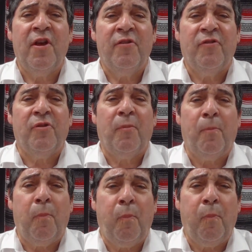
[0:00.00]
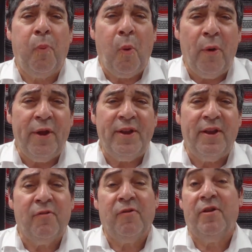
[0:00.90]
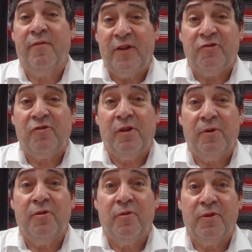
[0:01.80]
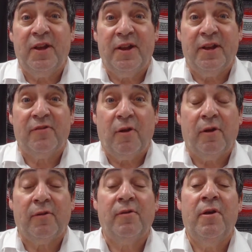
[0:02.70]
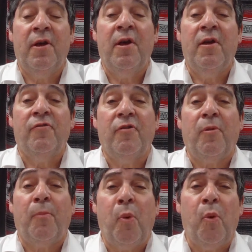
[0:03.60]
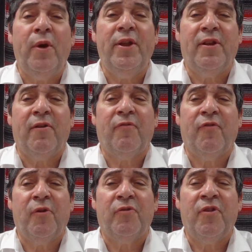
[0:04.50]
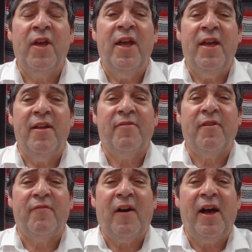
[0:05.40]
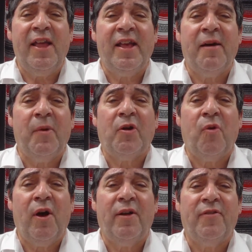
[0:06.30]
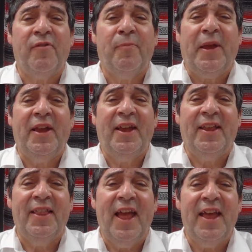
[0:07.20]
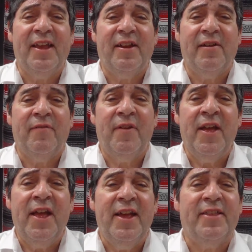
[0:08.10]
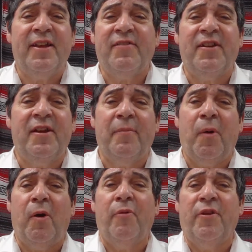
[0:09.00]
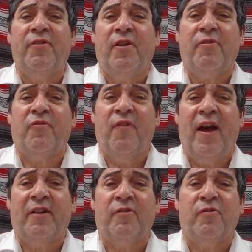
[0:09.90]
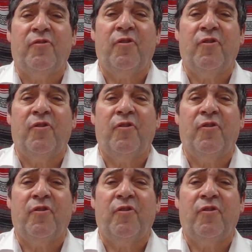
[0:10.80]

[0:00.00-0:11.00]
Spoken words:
So the point here, and eventually I want to do a TEDx talk. So the point here, folks, is if I come across as being negative, it doesn't help all these other factors.